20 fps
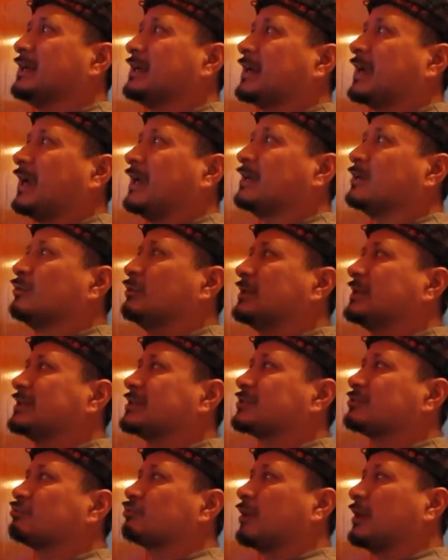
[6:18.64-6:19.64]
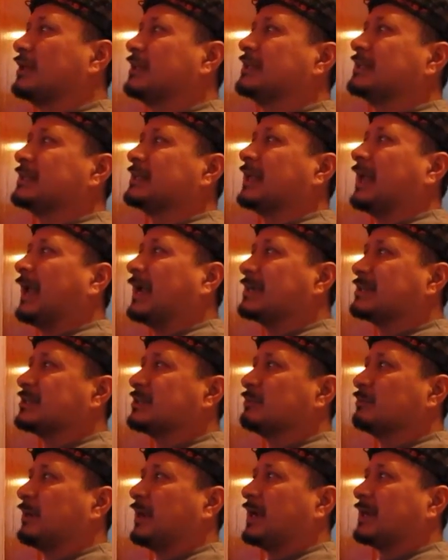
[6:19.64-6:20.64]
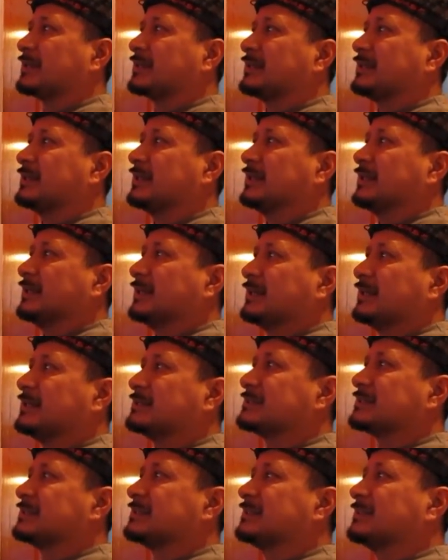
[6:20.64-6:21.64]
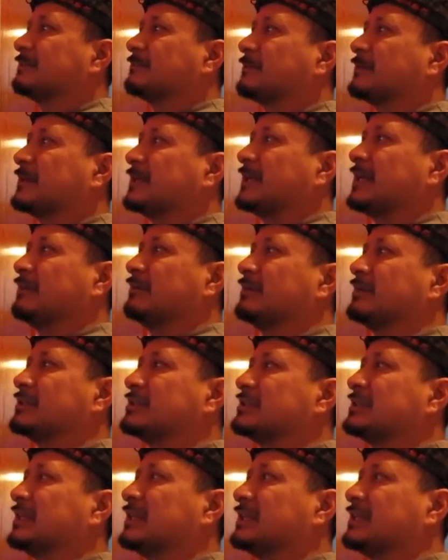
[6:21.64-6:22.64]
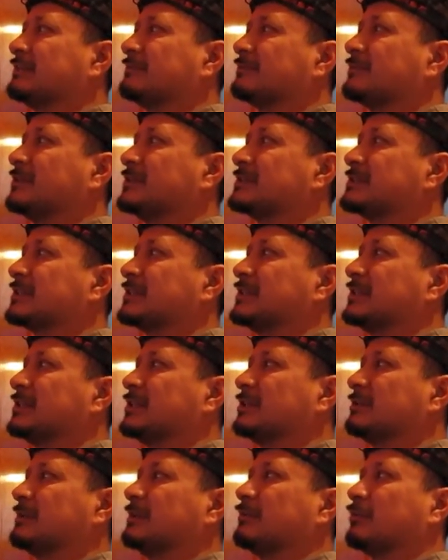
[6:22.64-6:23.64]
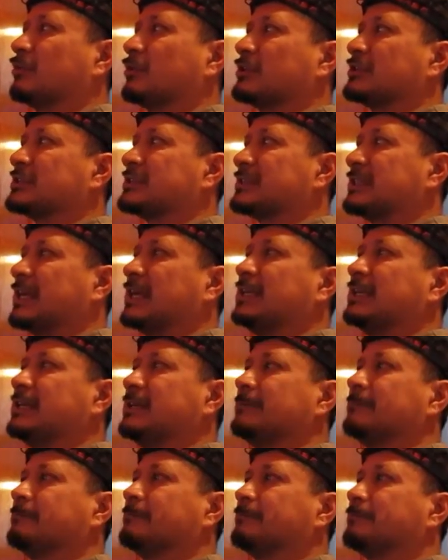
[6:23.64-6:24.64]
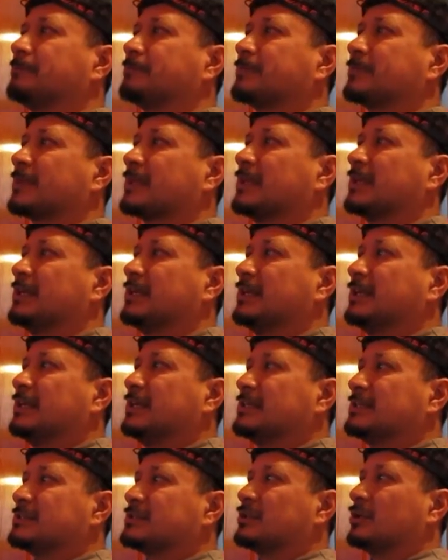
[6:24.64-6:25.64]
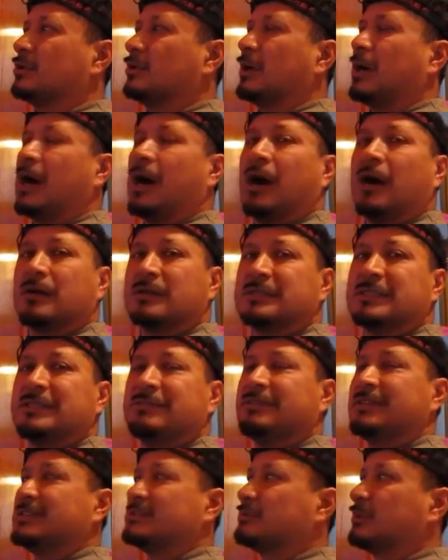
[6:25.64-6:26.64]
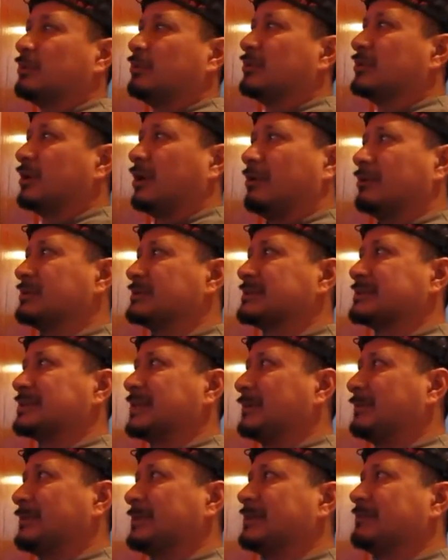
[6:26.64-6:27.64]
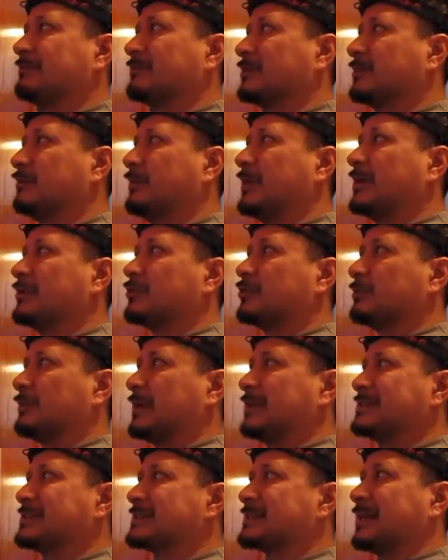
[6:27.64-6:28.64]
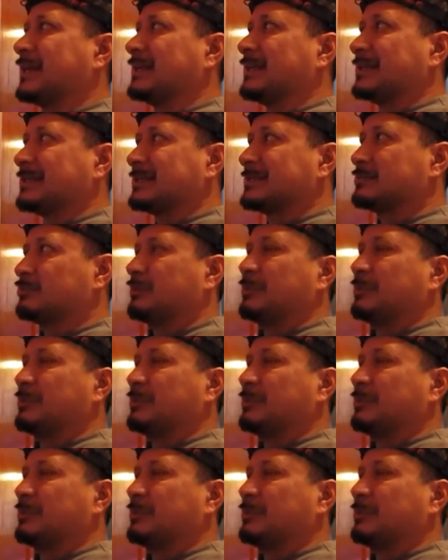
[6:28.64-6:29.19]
Kind of when it's running and action-packed, it's a different image than if it's a little bit more steady. So our TVs, we would always, I mean, for the bedroom, I just got like this.